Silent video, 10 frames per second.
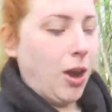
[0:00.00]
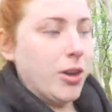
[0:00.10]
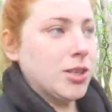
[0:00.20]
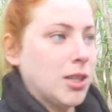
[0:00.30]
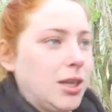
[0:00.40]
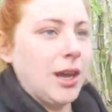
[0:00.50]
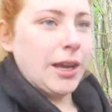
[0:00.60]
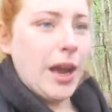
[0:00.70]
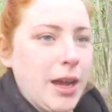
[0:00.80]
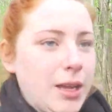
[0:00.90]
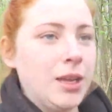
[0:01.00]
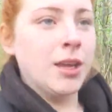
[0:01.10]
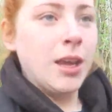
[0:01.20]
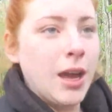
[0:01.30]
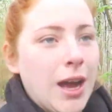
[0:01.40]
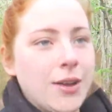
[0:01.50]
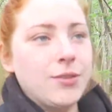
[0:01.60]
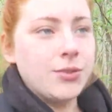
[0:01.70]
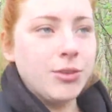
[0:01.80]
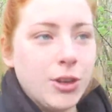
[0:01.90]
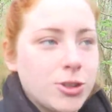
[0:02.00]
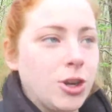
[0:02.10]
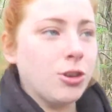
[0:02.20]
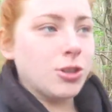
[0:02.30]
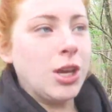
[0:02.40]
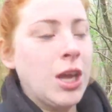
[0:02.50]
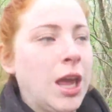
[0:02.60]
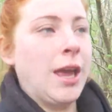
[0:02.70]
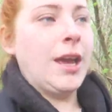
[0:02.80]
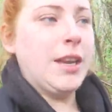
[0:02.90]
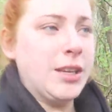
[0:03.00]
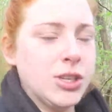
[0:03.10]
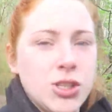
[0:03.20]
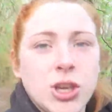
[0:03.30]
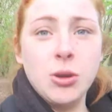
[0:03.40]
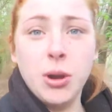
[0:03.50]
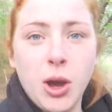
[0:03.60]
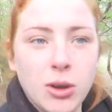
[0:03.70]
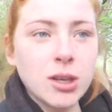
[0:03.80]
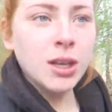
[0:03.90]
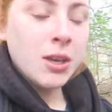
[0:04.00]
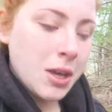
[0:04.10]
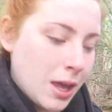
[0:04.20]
honestly like I I've not jogged in so long